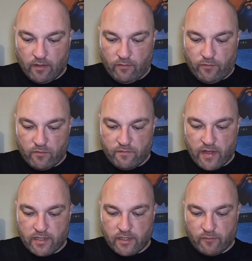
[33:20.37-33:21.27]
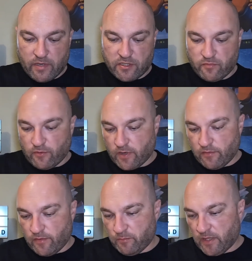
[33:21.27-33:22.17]
Fun fact, I think I've mentioned before,
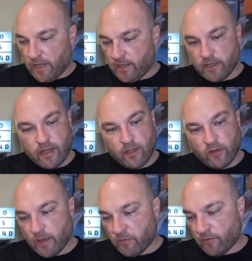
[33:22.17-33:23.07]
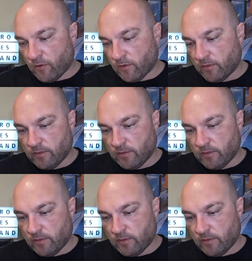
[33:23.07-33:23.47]
never even played a Halo game before.